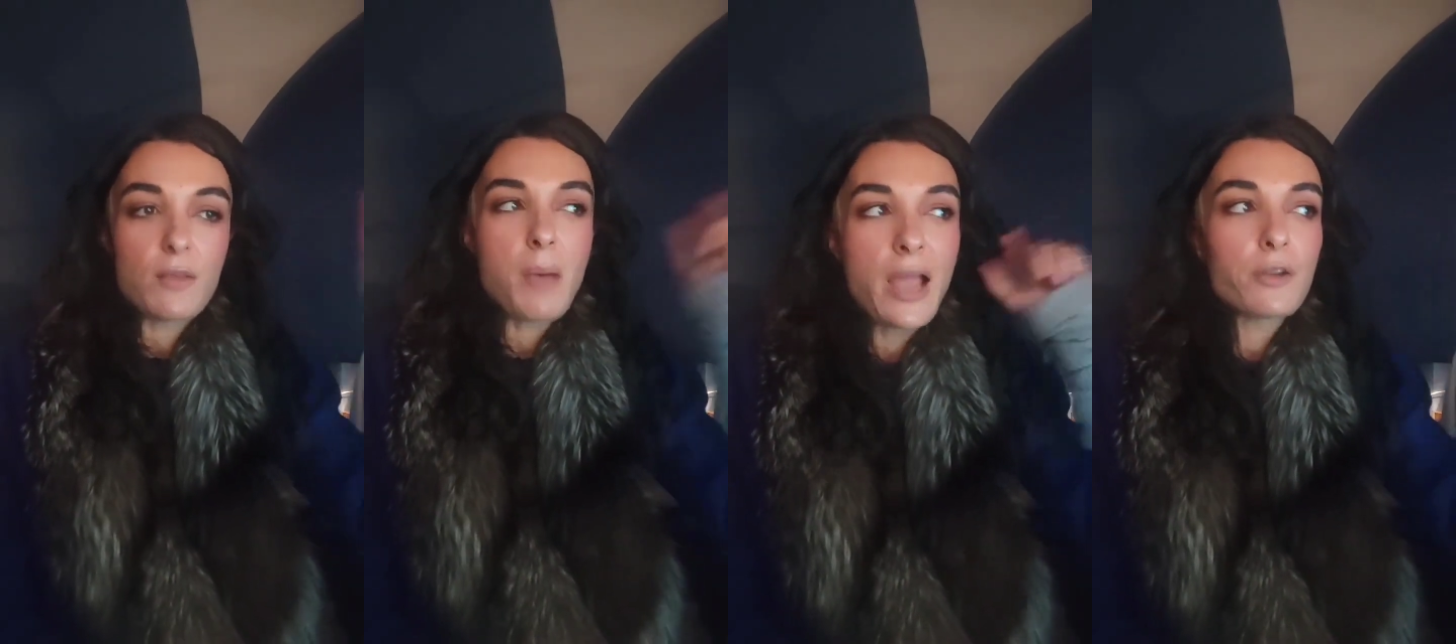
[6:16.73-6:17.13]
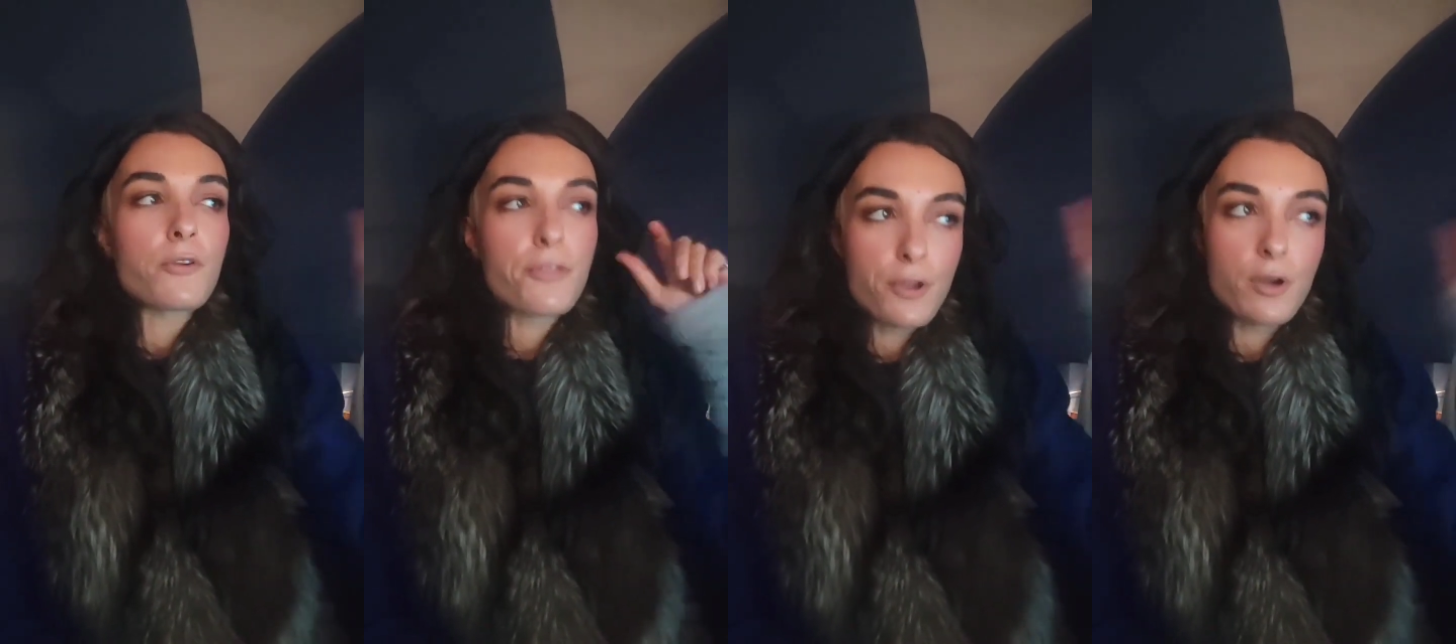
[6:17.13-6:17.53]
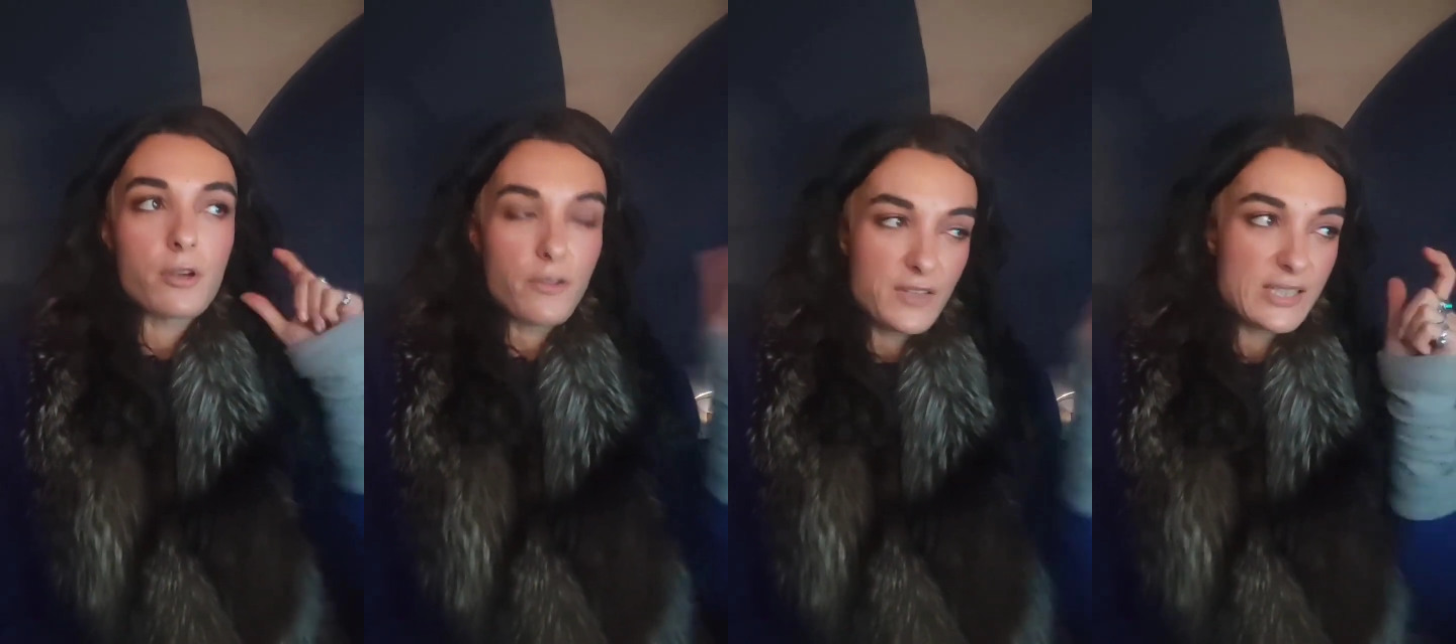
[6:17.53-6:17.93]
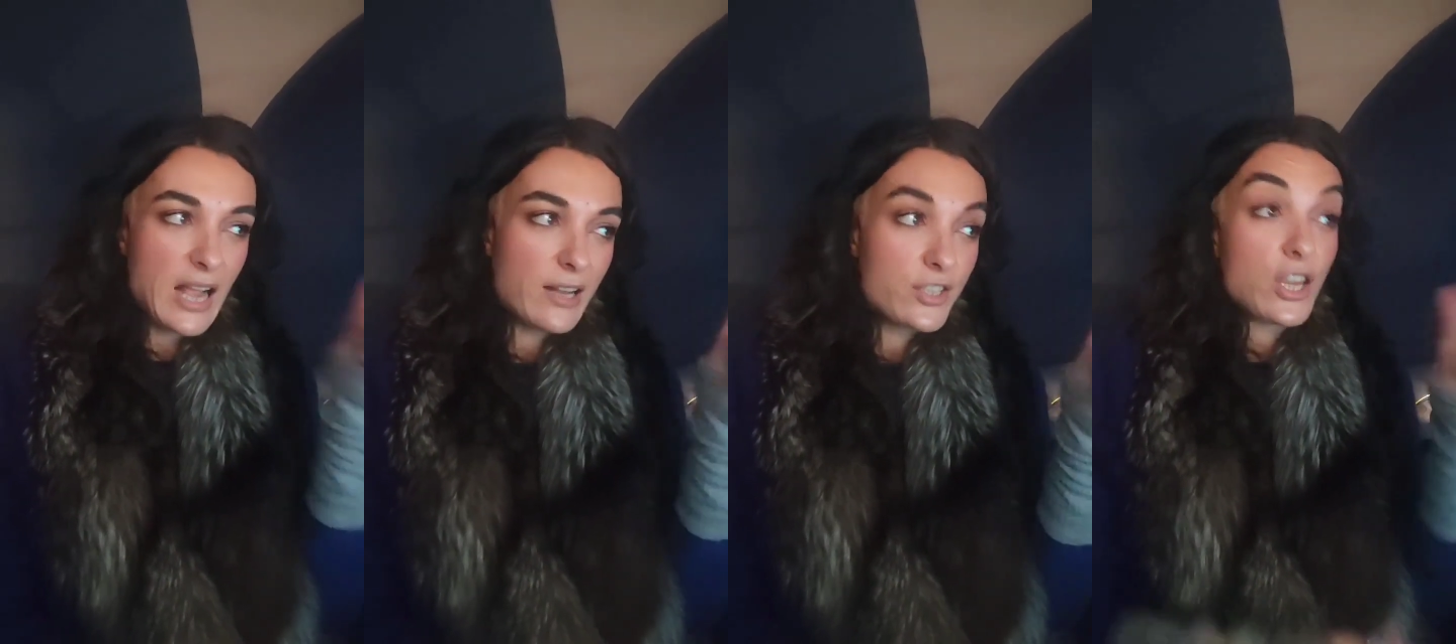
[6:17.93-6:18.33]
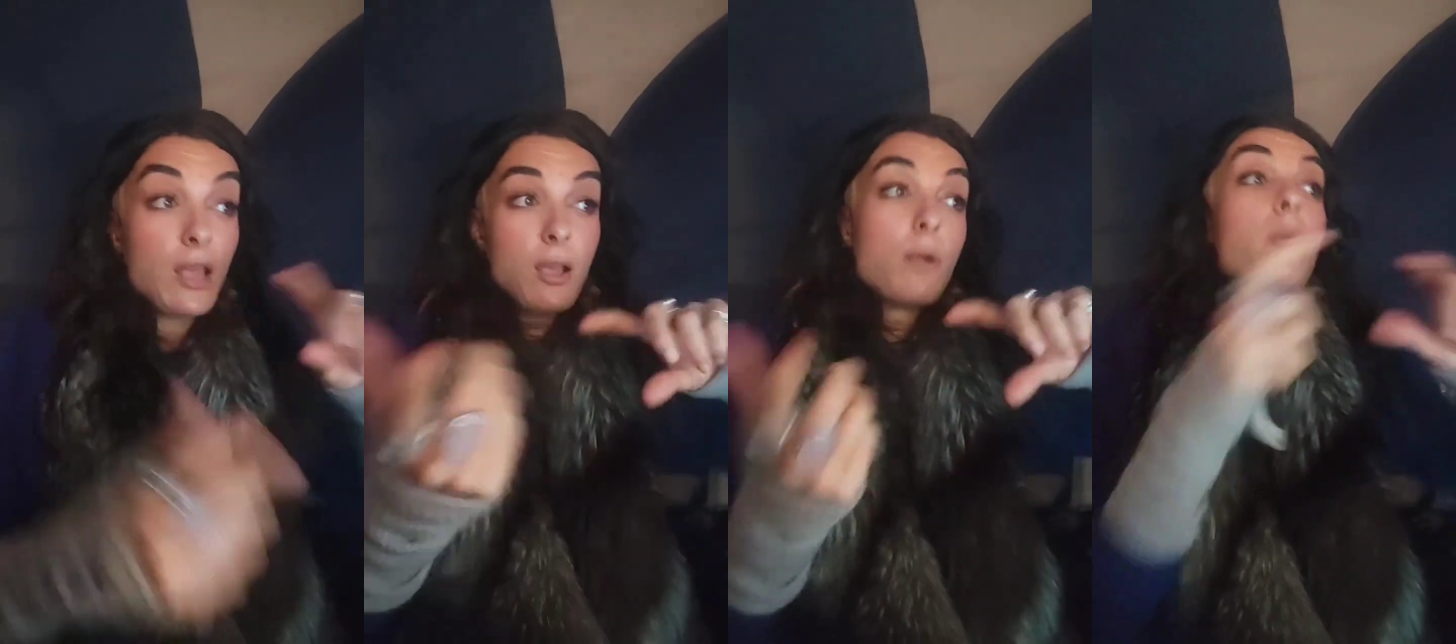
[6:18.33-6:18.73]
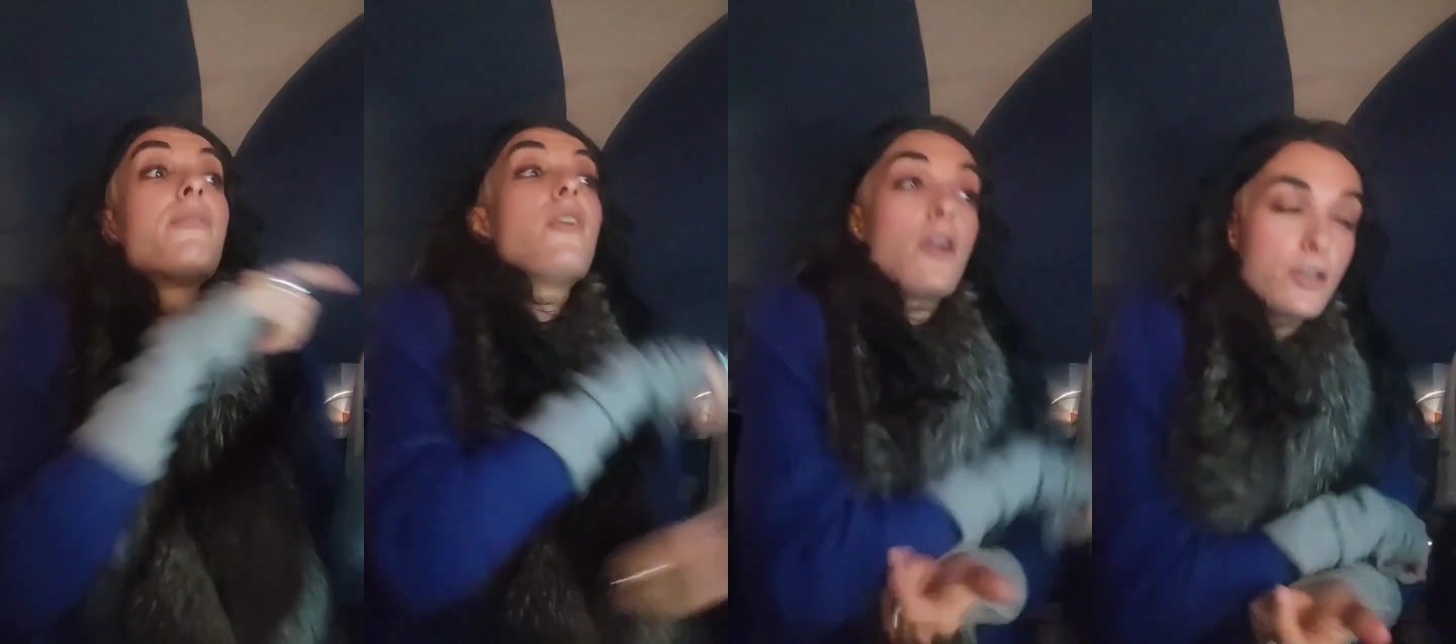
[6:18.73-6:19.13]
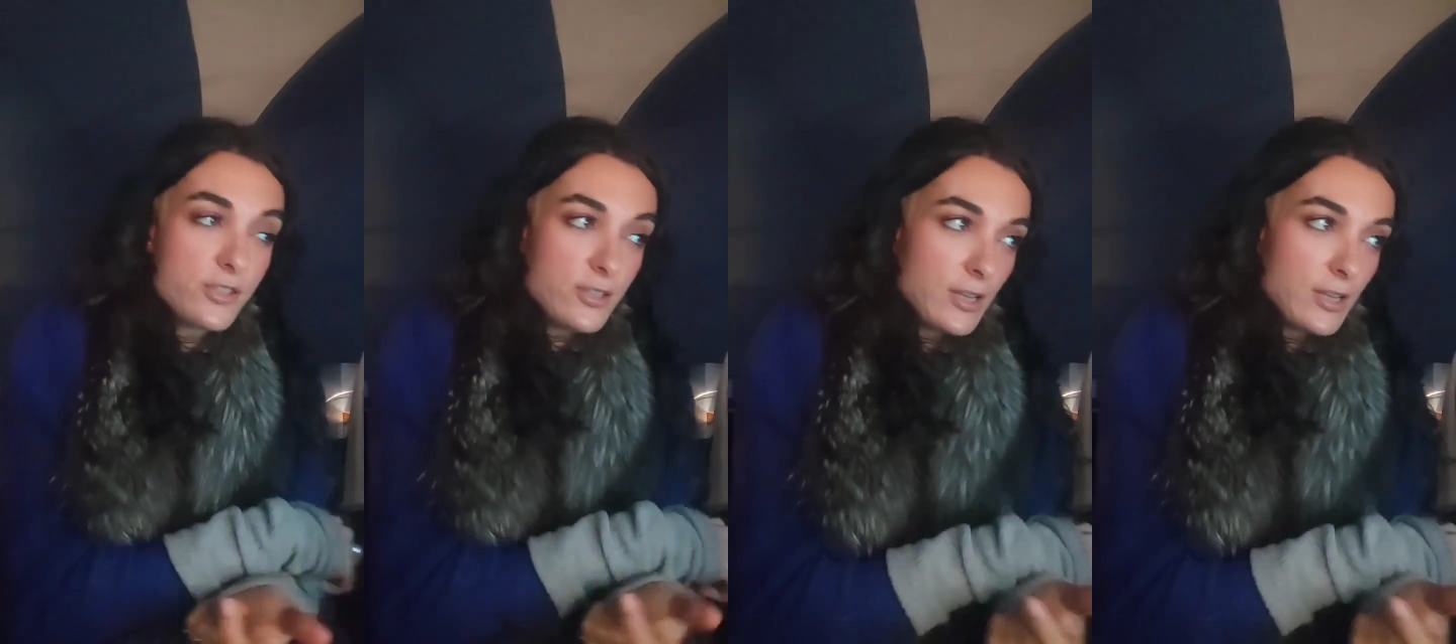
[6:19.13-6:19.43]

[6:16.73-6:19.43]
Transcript: the minor third of the salce, reversed.